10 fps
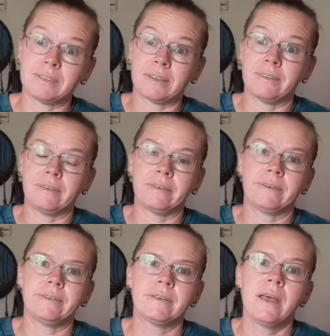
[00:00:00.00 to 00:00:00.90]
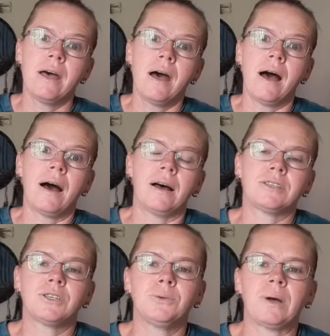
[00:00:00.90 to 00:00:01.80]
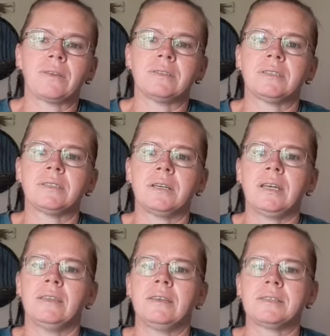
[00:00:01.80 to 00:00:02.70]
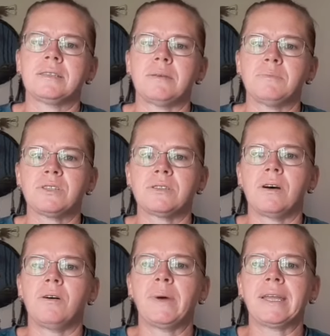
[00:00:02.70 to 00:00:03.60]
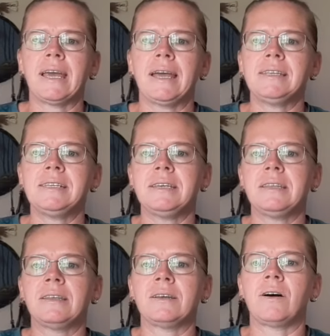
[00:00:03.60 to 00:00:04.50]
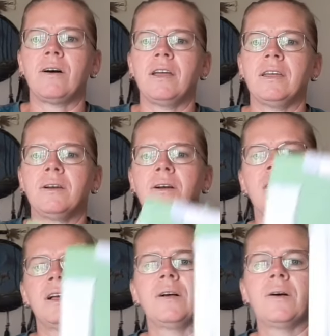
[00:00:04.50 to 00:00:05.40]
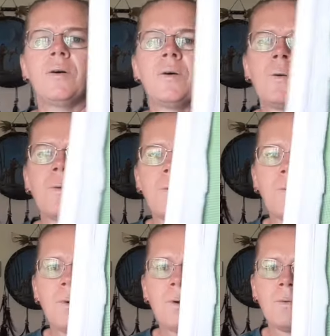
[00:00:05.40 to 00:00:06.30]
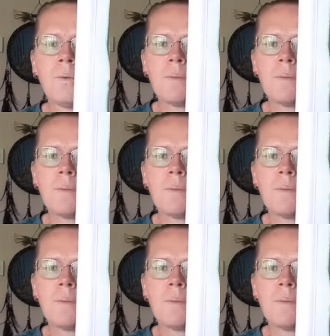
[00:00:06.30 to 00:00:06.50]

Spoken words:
I think there is, 2 others in this same style by Katie that I will